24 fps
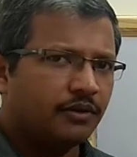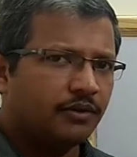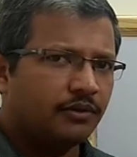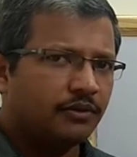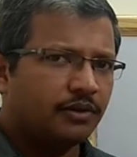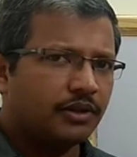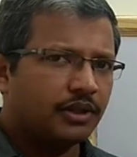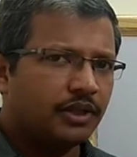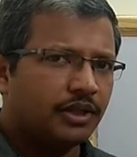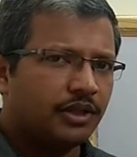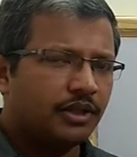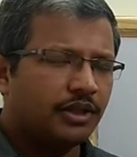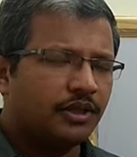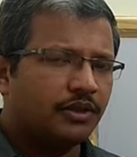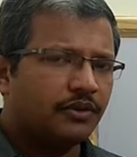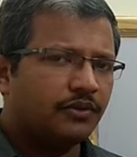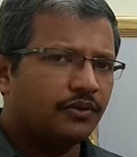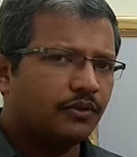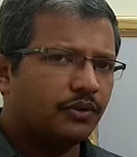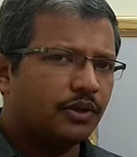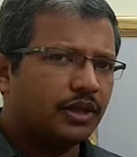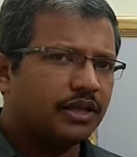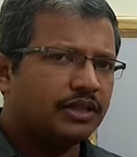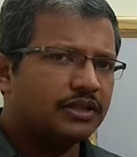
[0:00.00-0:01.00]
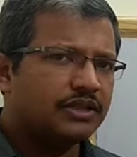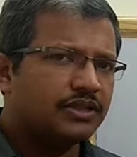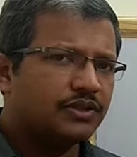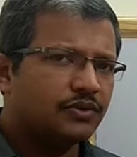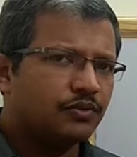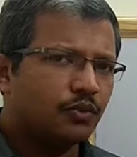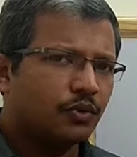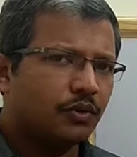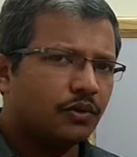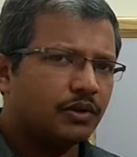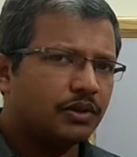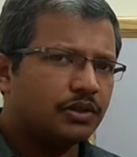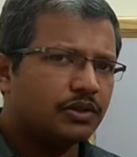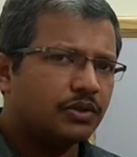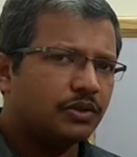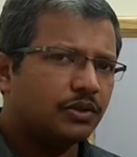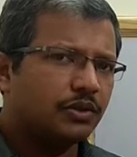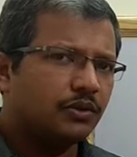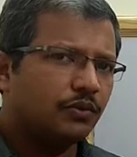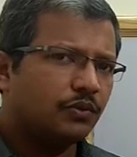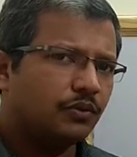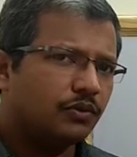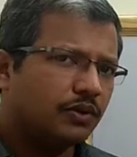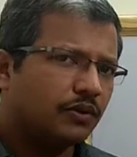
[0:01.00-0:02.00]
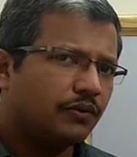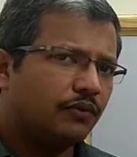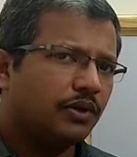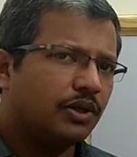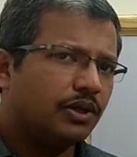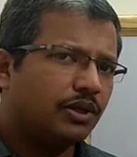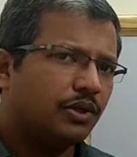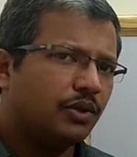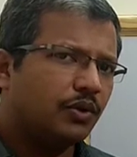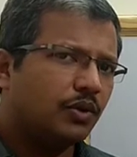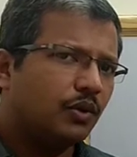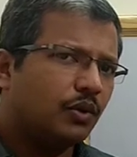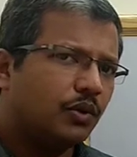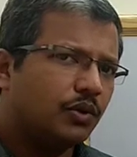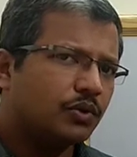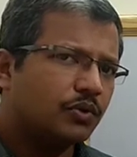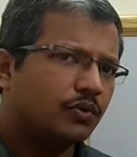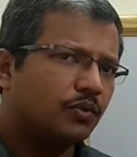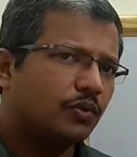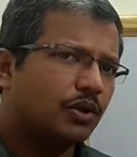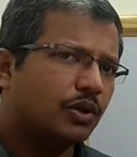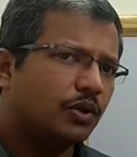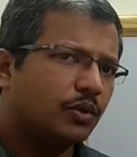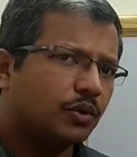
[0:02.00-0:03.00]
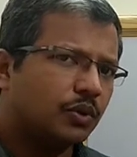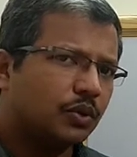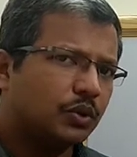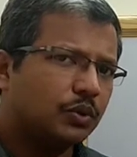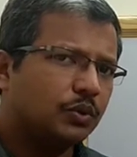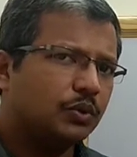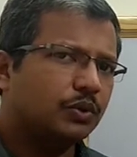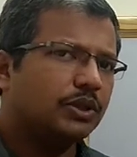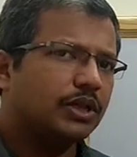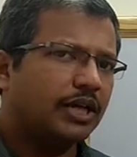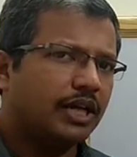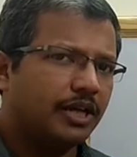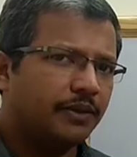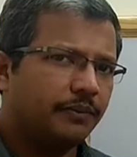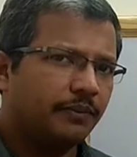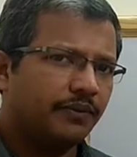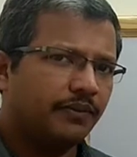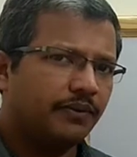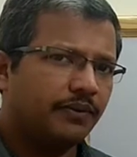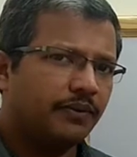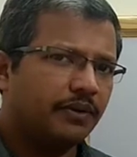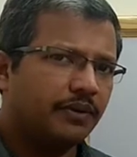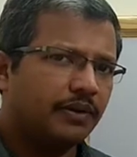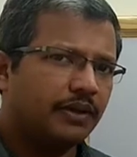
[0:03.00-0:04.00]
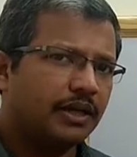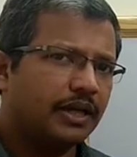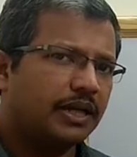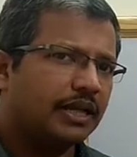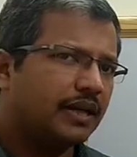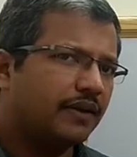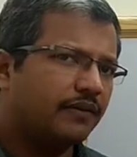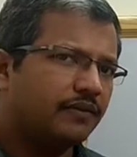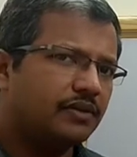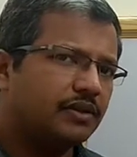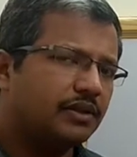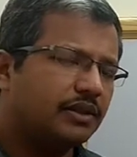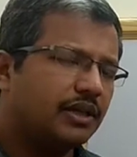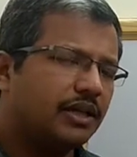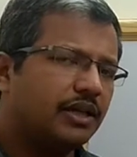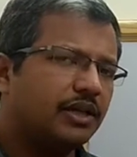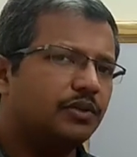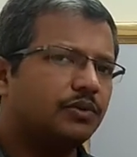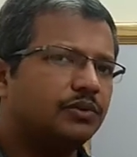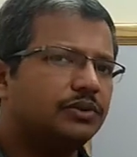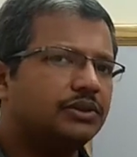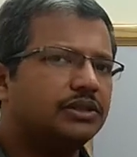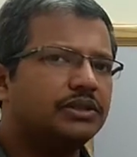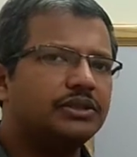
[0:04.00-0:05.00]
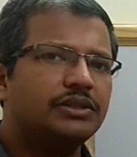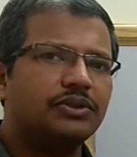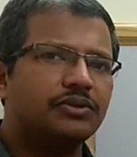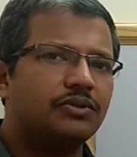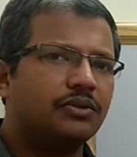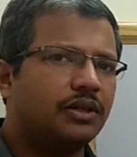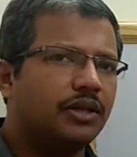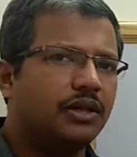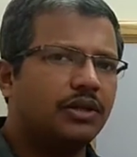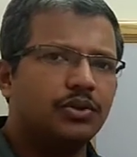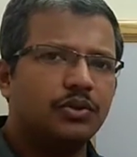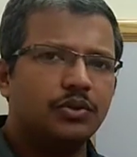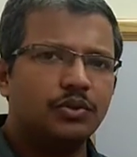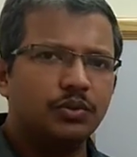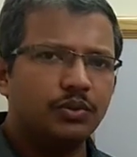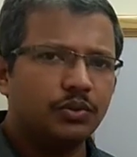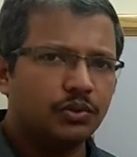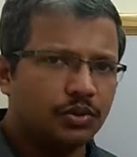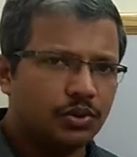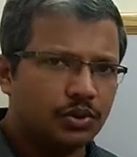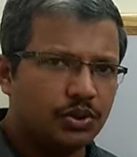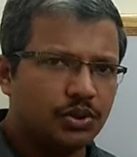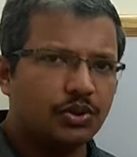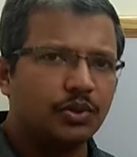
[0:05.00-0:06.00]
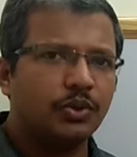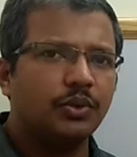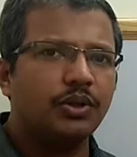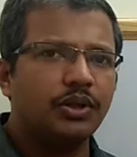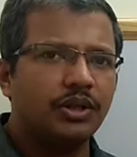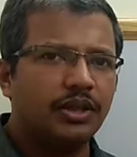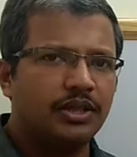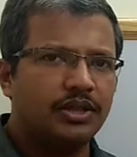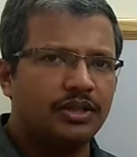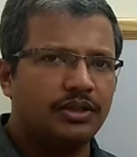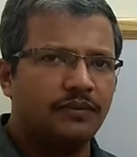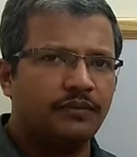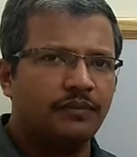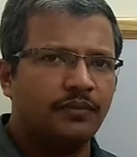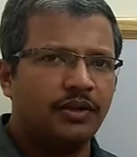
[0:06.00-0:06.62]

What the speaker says: Okay, so you can just watch the video 1 or 2 times, and after that you just try to draw it.